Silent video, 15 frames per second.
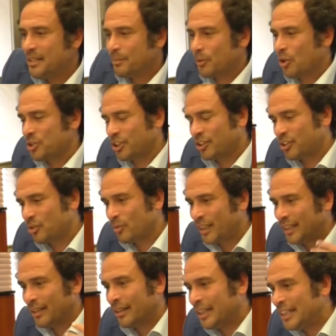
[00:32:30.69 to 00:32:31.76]
project to
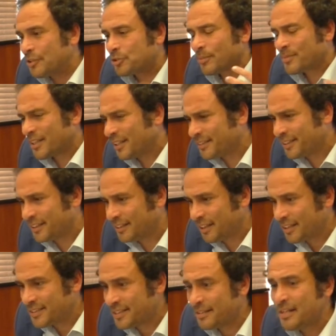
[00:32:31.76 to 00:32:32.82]
Egypt's under
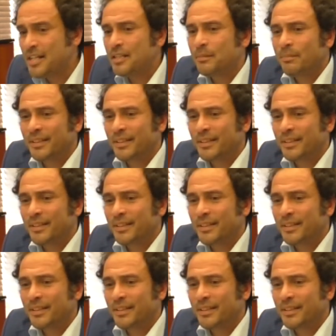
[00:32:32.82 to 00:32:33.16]
Nasser,